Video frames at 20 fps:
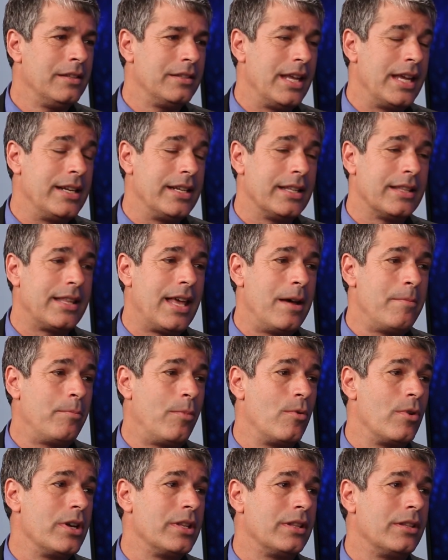Dana, at that
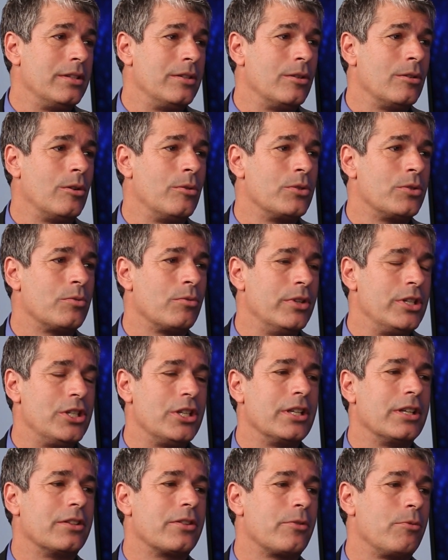point, the euro was
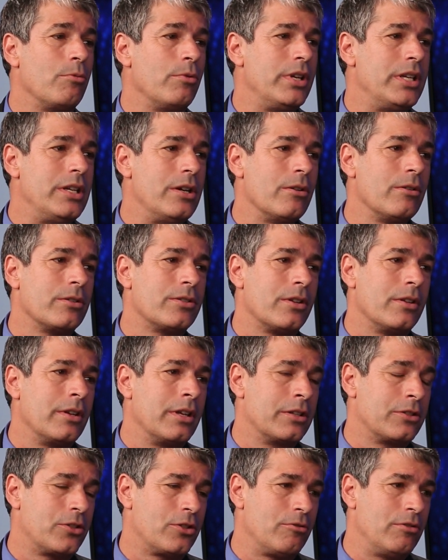reaching 3 years
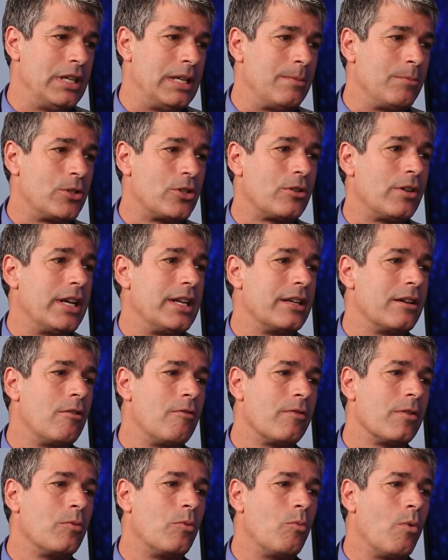extremes, trading
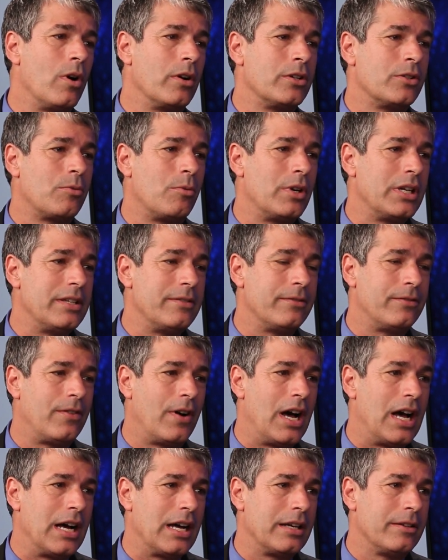over
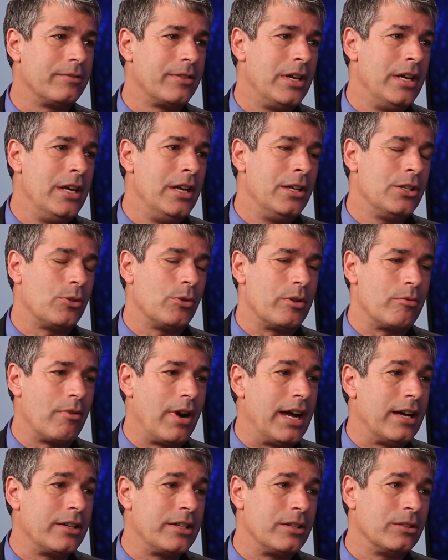125. So it
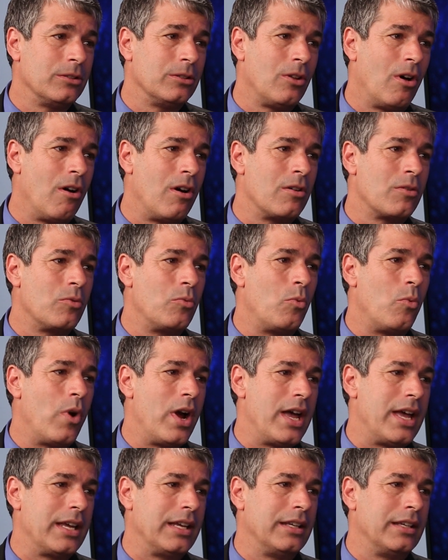rallied a long
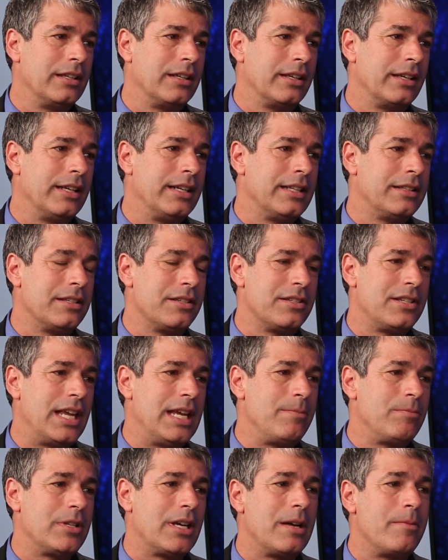way. And at the
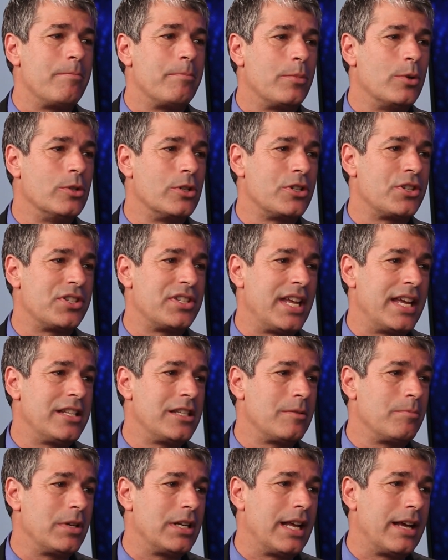same time, bullish
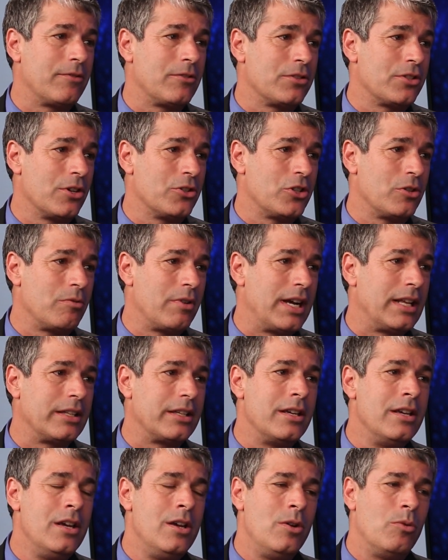sentiment after such a
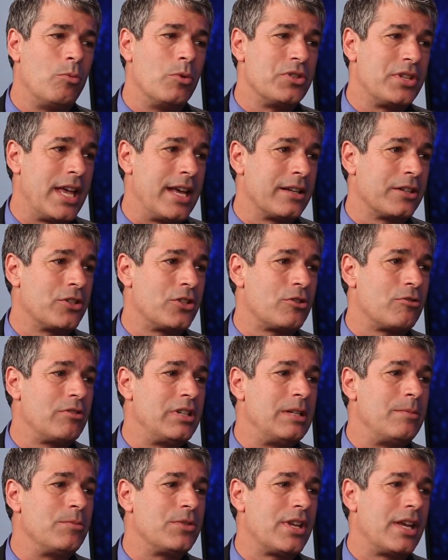rally was at
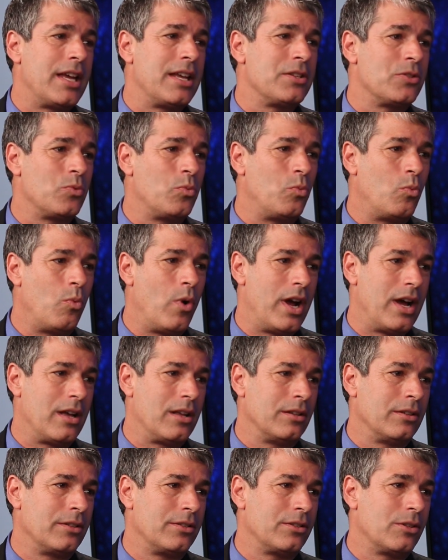extremes as
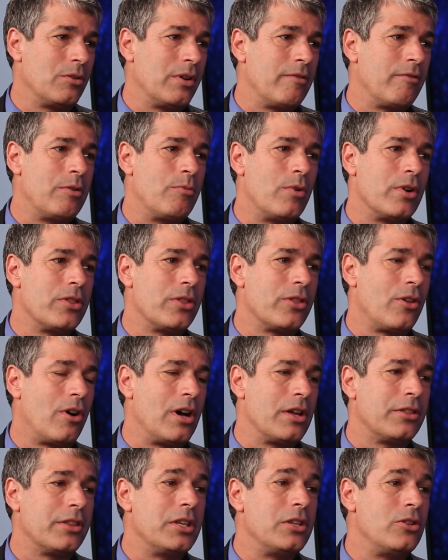well. So everyone
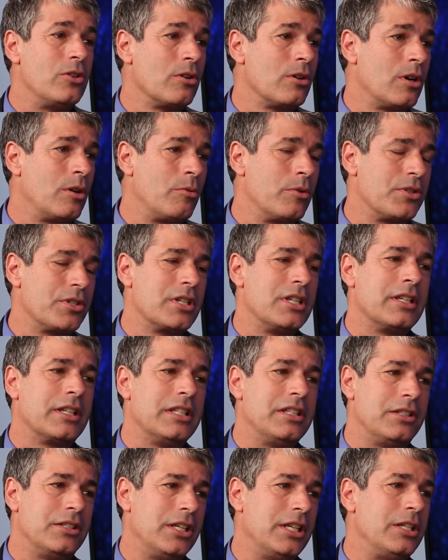thought the euro was going to
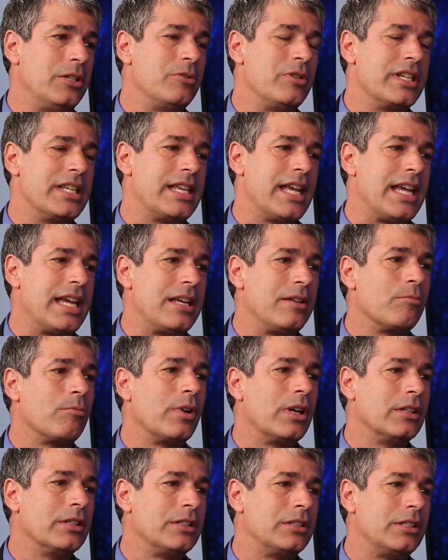continue to gain
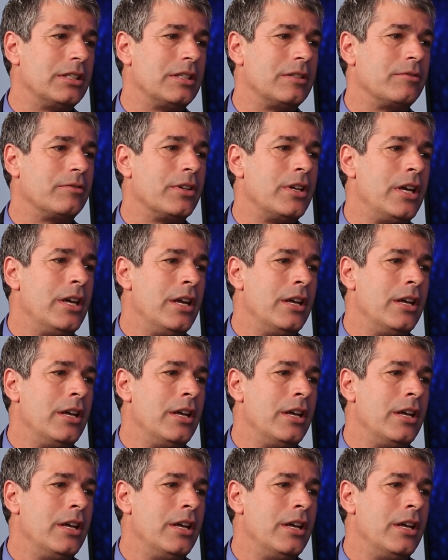relative